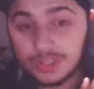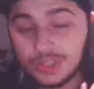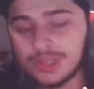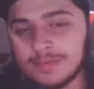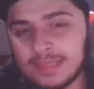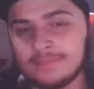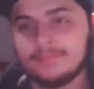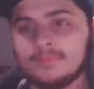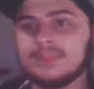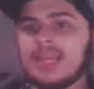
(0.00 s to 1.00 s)
Excuse me.
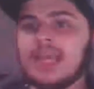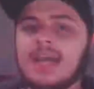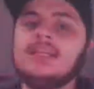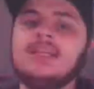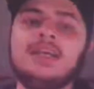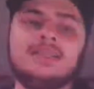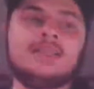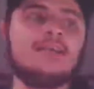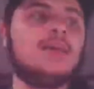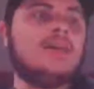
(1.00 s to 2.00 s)
Had a
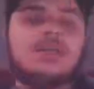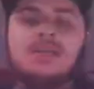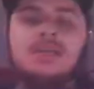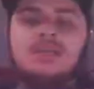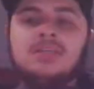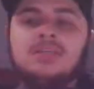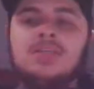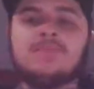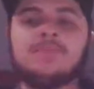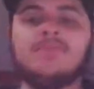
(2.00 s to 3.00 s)
nice
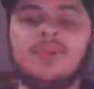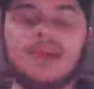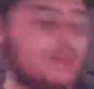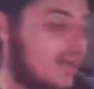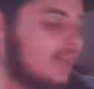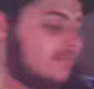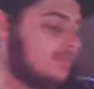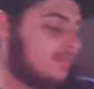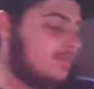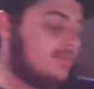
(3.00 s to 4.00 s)
dinner before
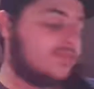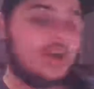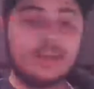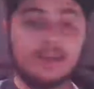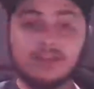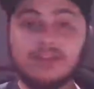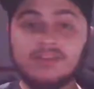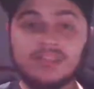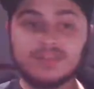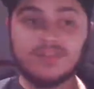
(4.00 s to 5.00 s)
I got ready
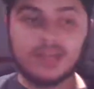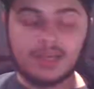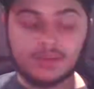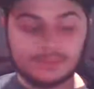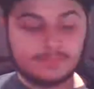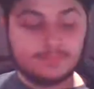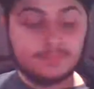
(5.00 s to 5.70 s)
for this video.